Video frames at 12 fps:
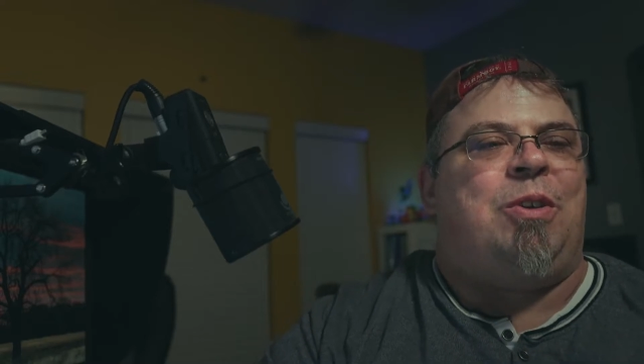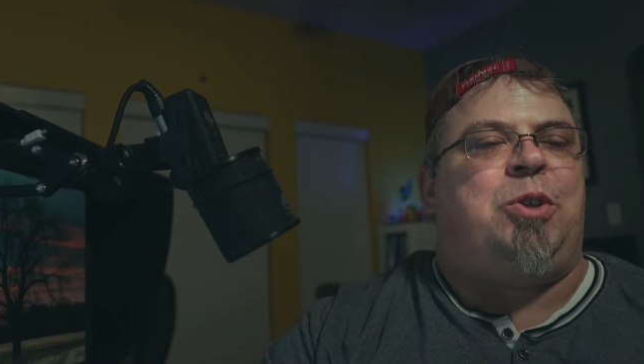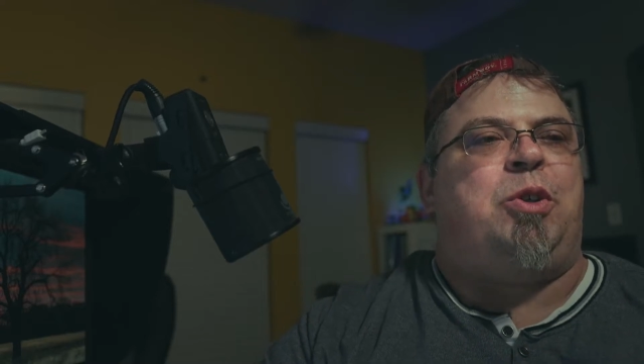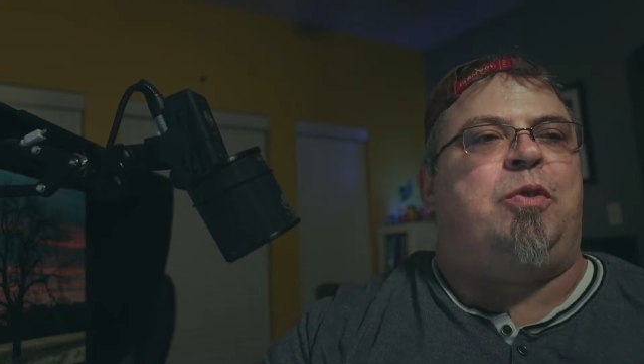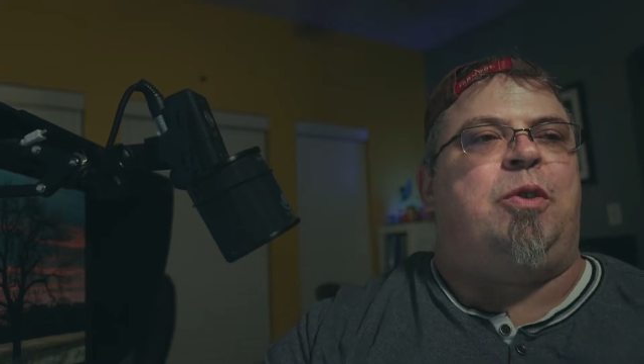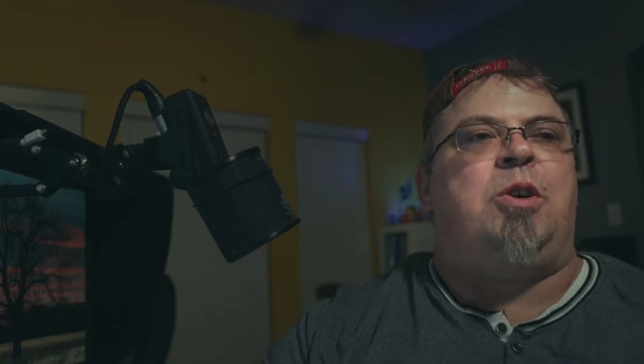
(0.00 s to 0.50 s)
This
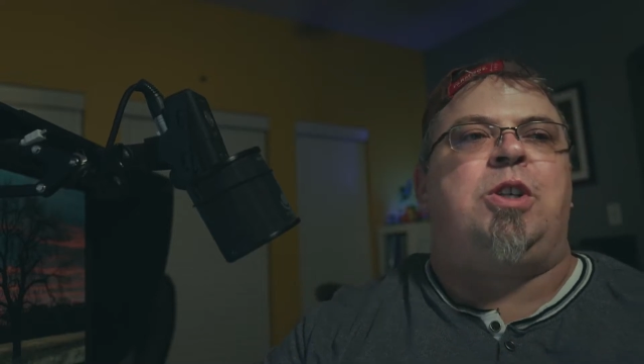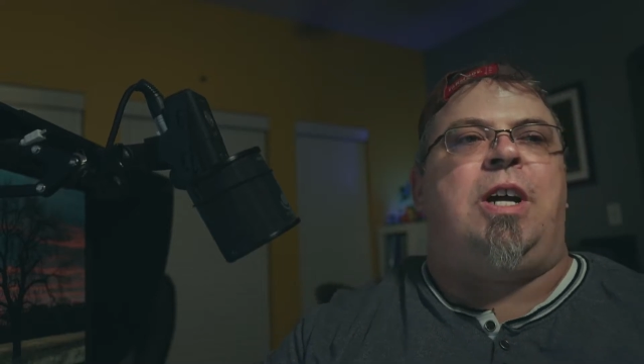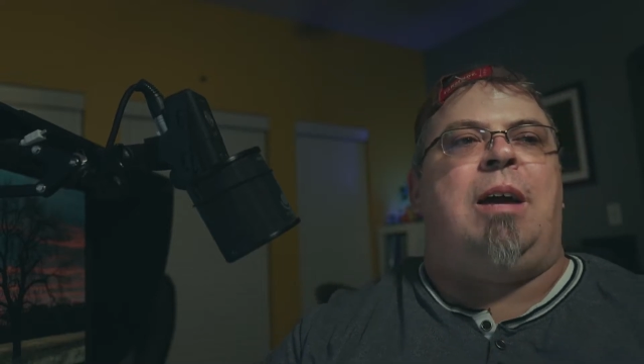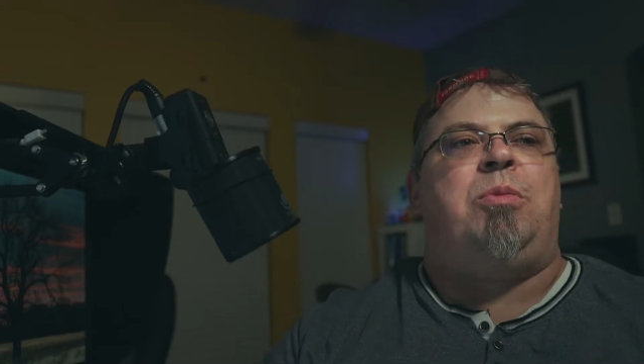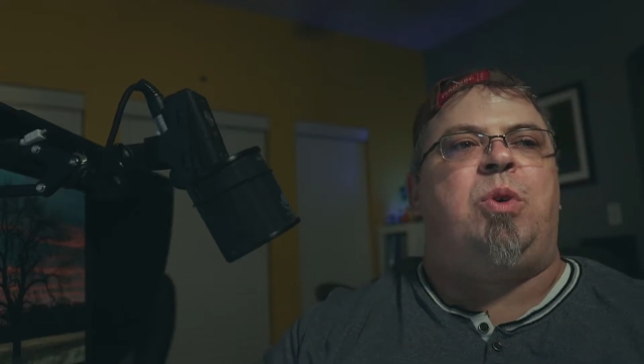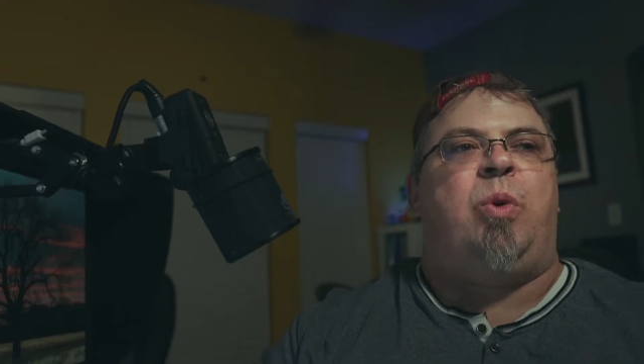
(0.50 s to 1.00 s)
is your first
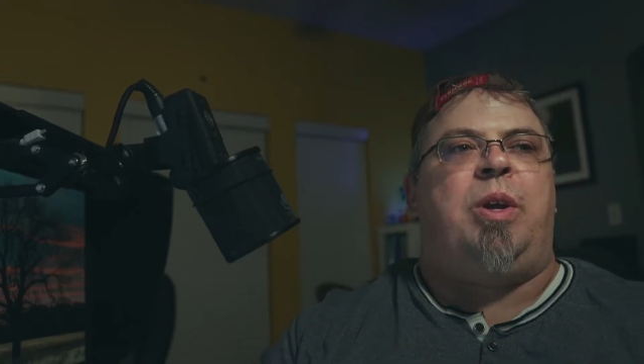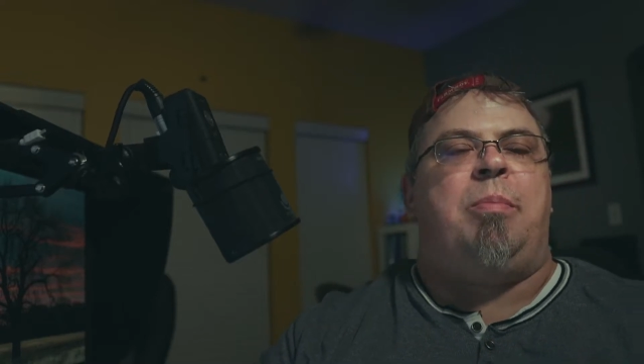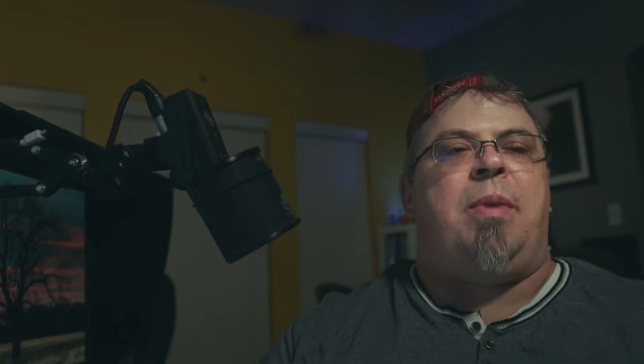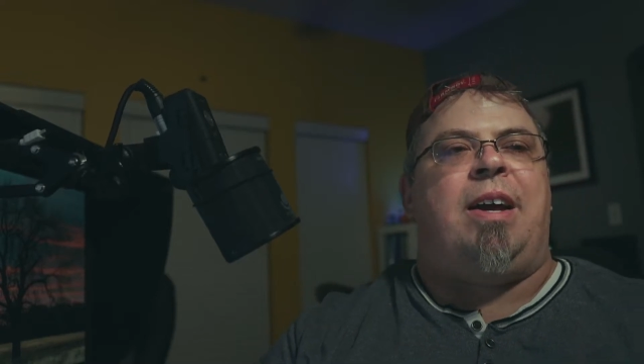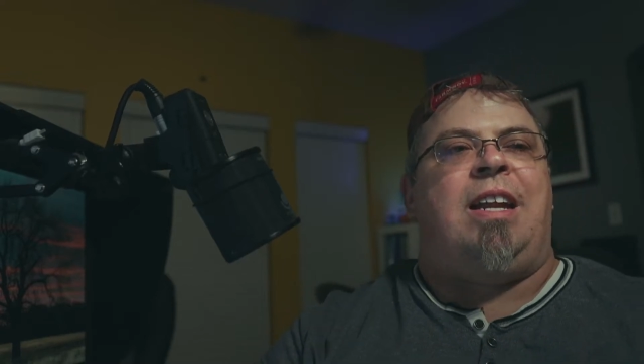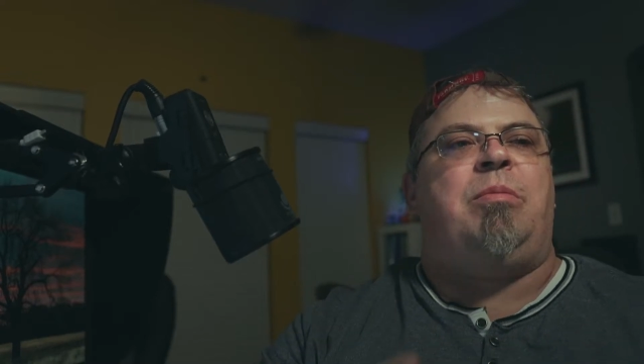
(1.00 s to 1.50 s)
time joining.
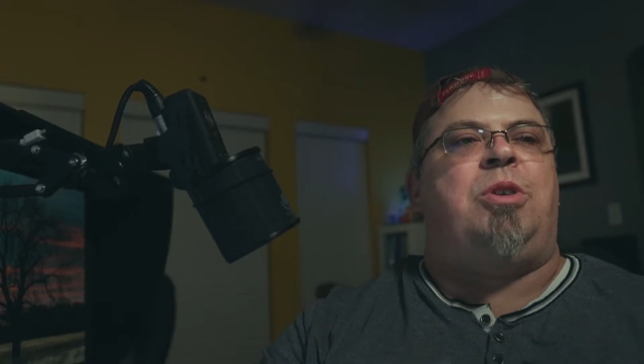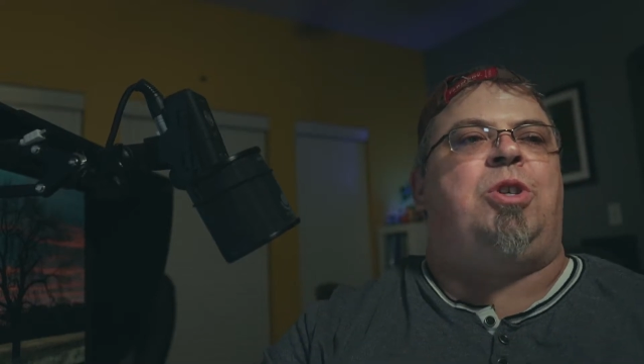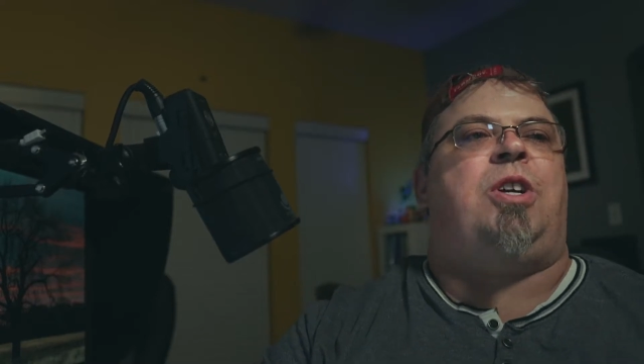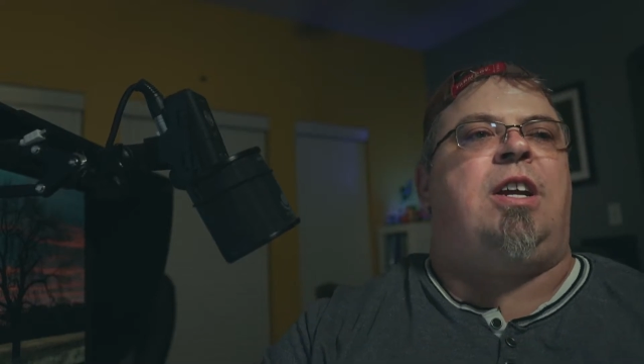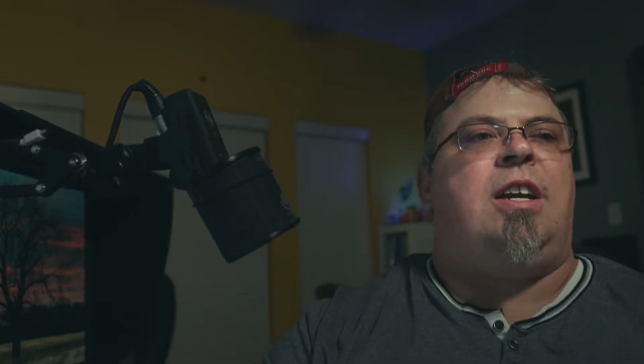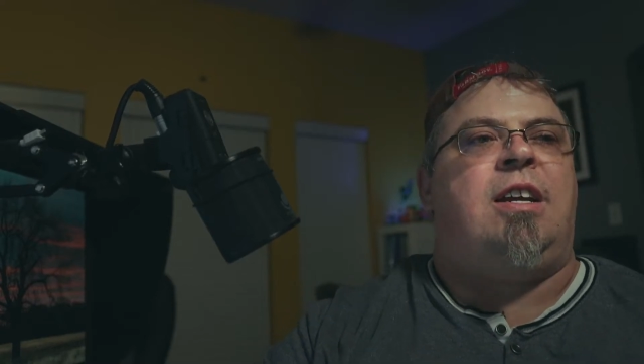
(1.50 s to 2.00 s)
My name is
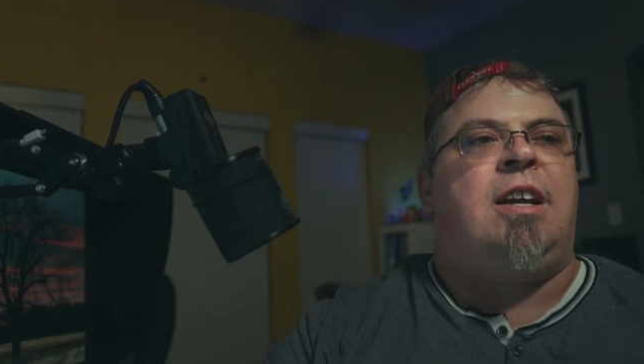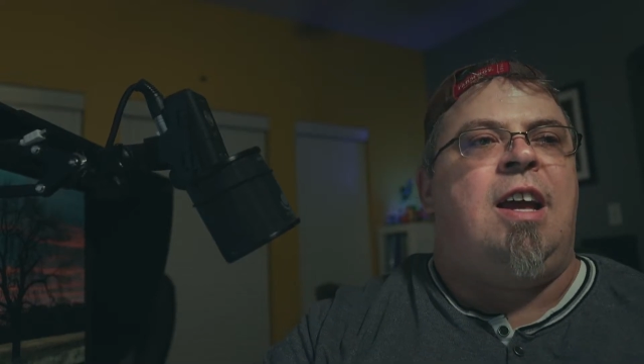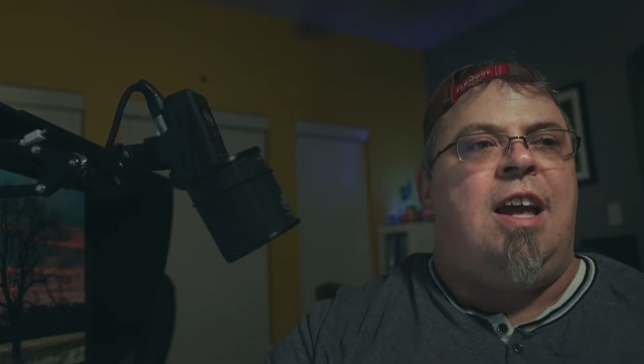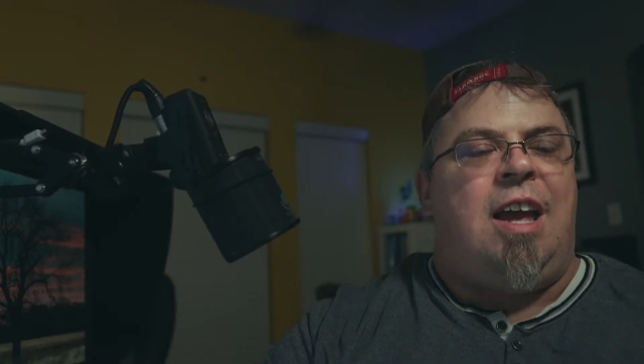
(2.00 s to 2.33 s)
Shane,